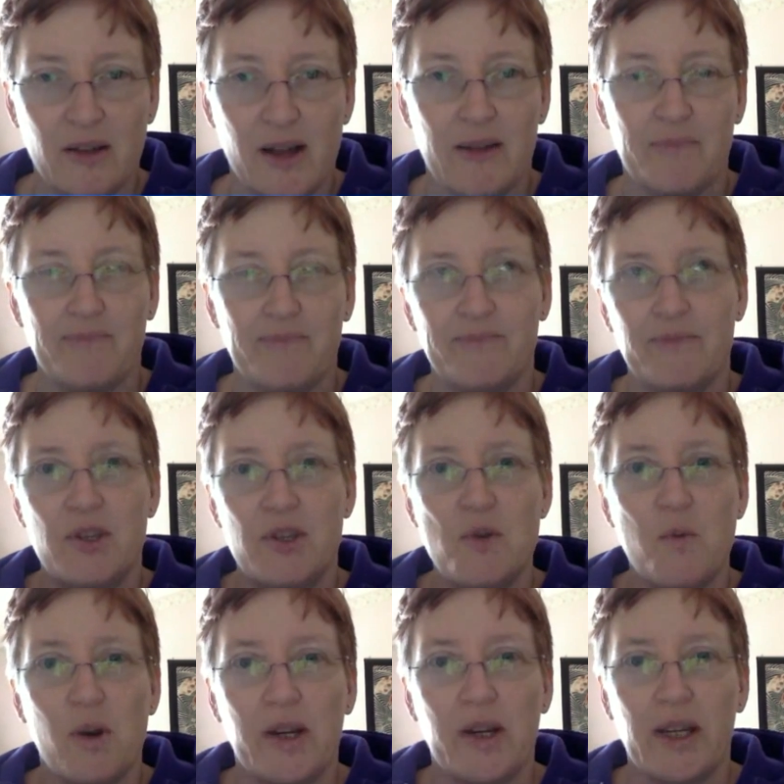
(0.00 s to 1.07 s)
Uh, do you
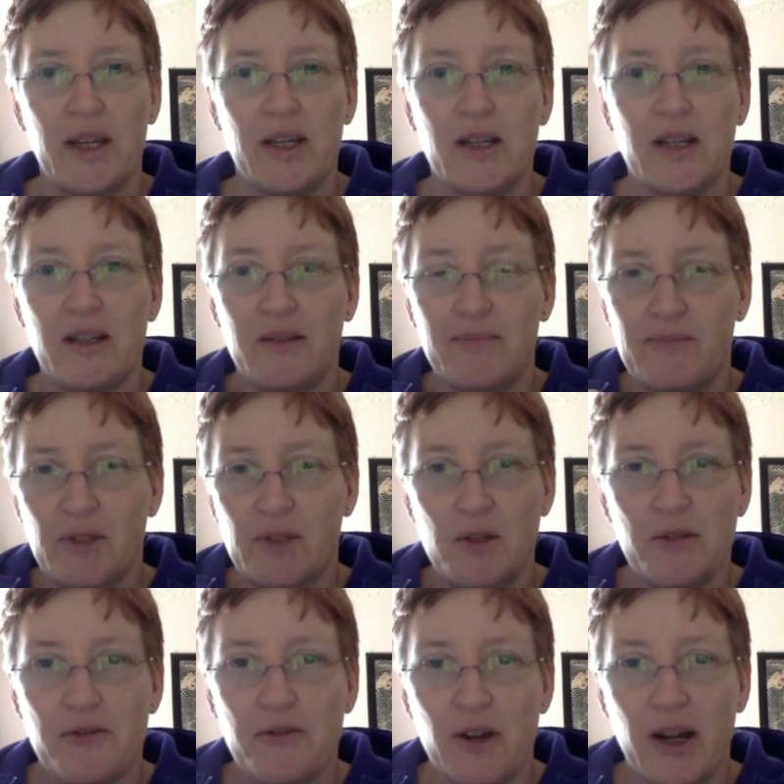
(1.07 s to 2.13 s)
work in a
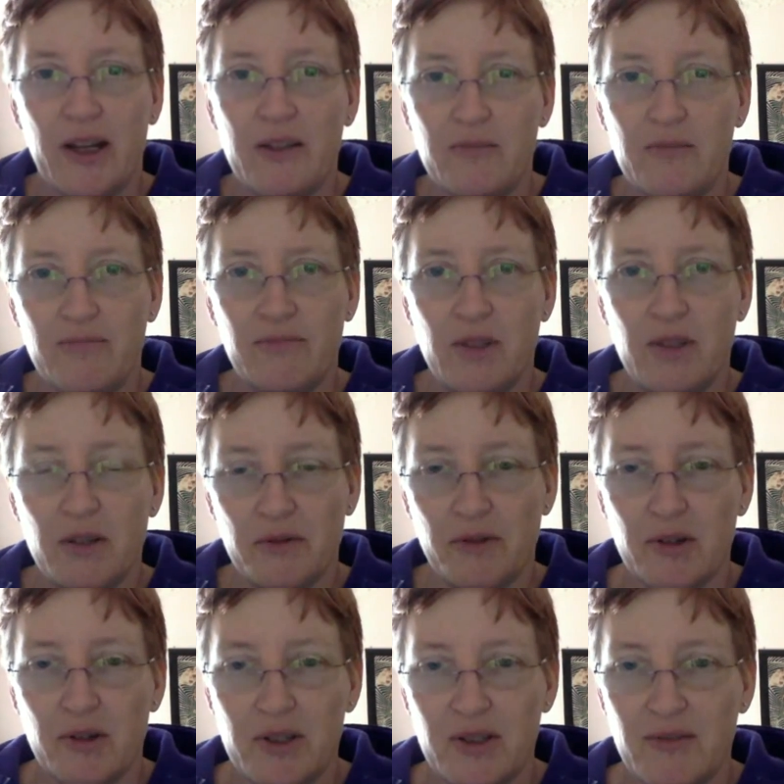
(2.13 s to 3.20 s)
unified
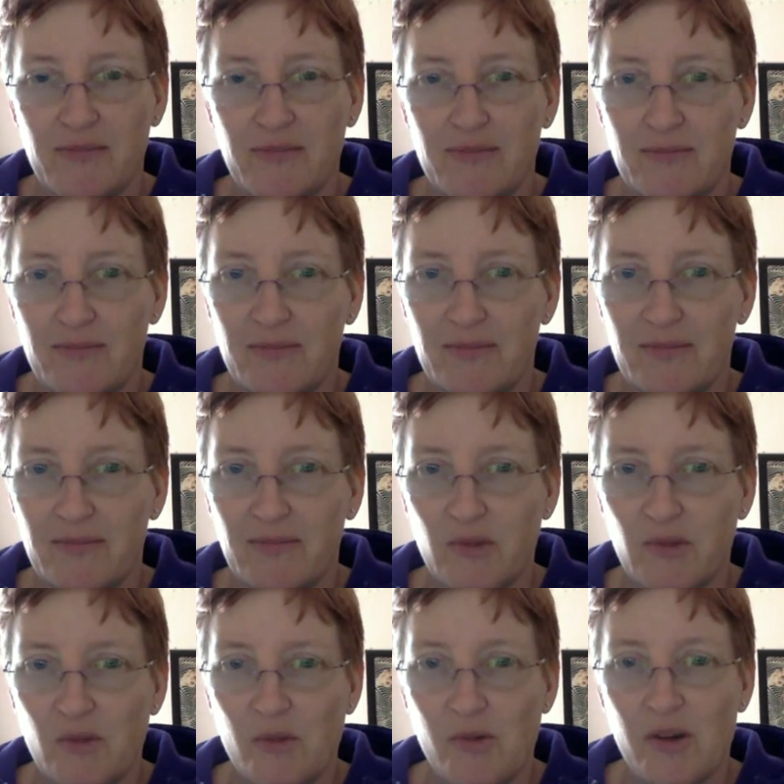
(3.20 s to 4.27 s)
universe,
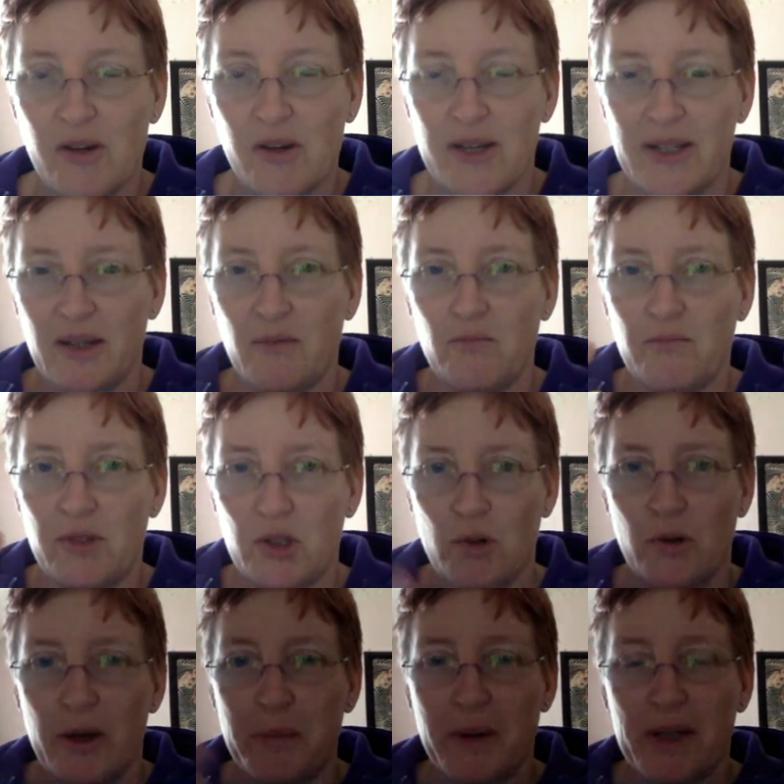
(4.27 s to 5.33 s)
or is it
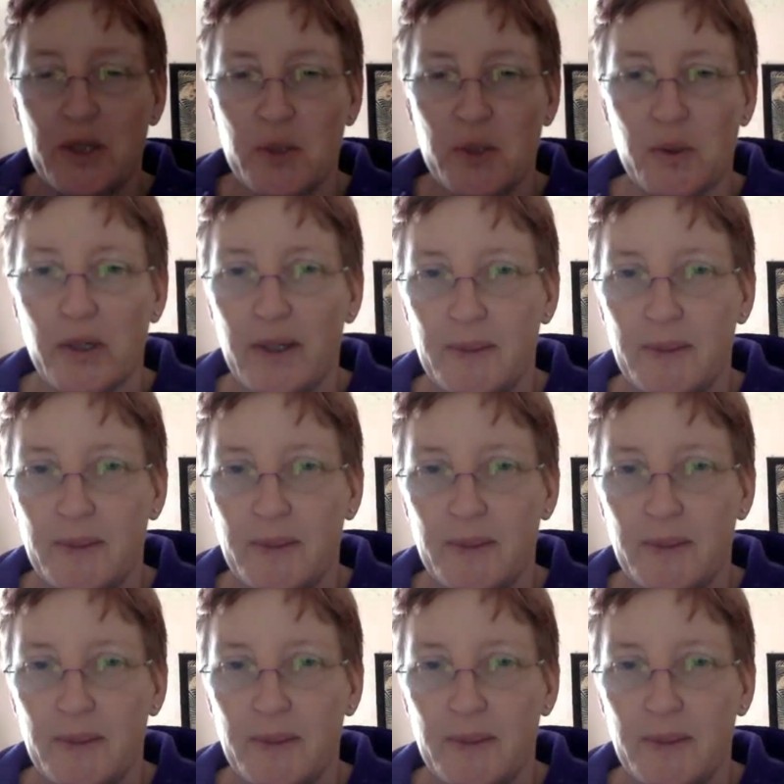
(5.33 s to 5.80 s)
story by story?